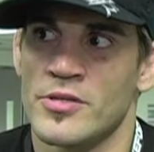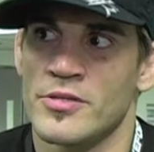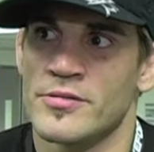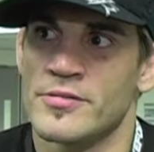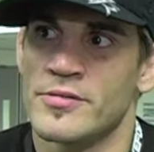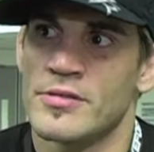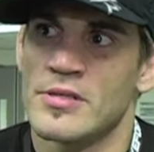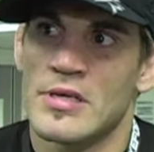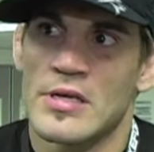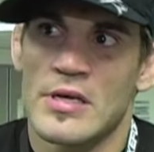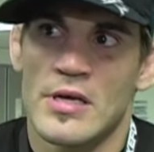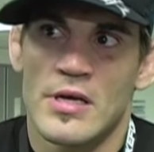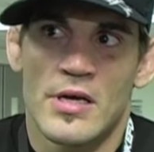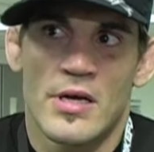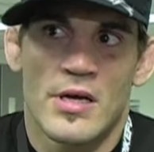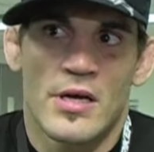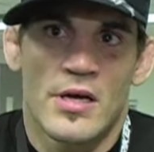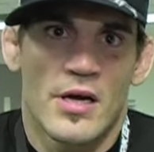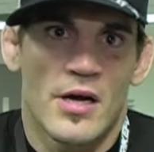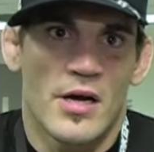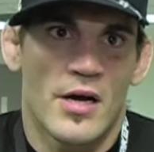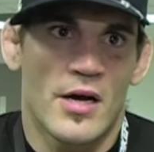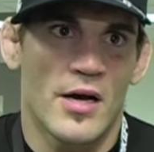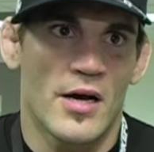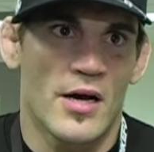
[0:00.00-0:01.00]
And,
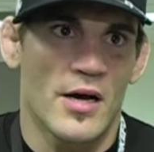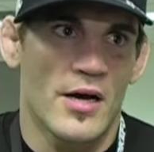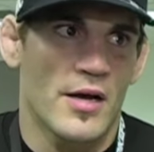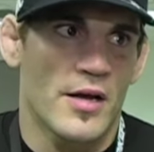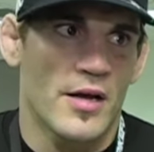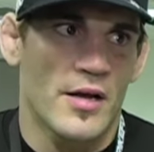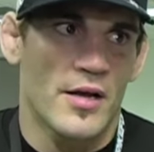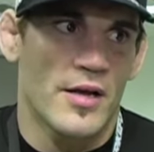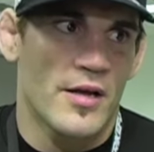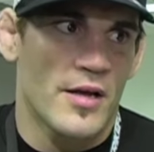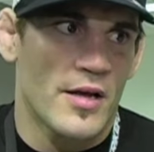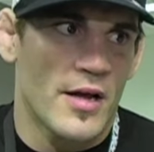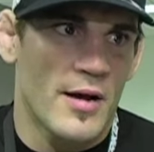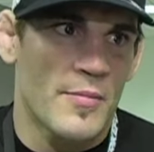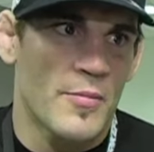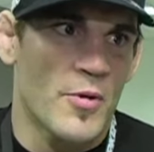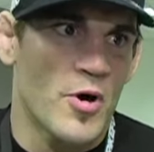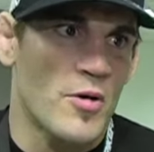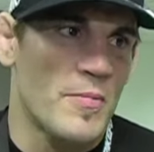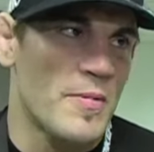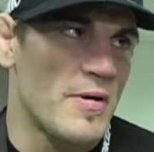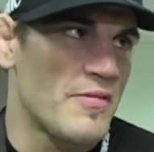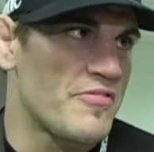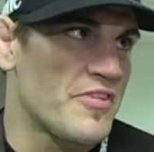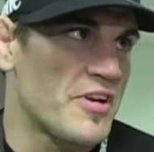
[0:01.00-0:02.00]
I'm
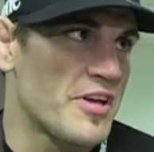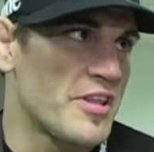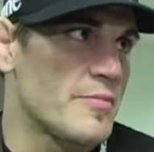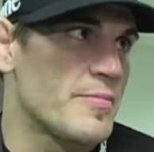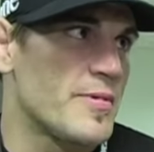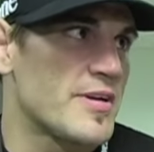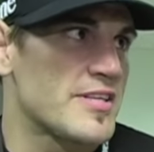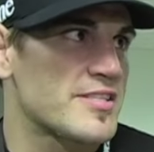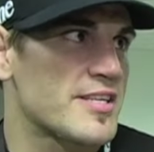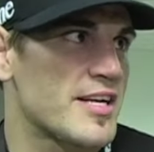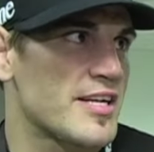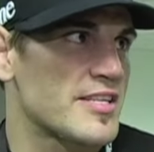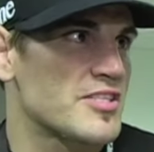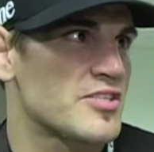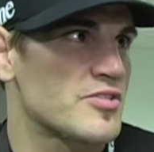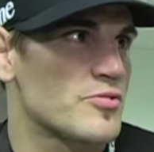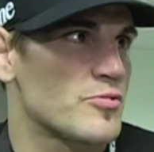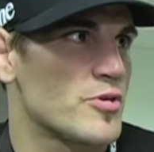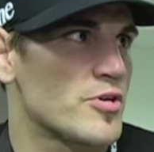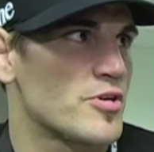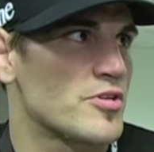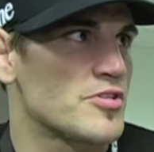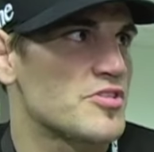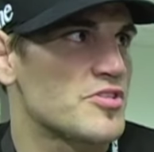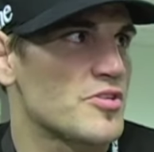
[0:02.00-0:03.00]
all about fighting the best guys in the
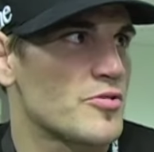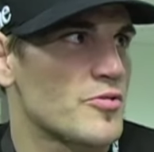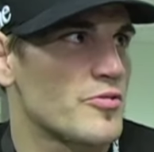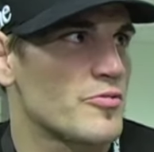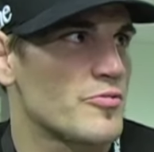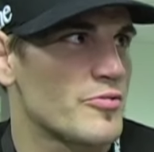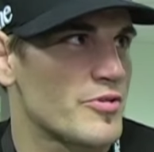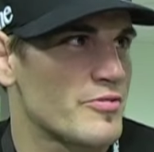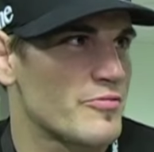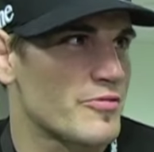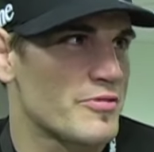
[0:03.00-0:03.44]
world, so we,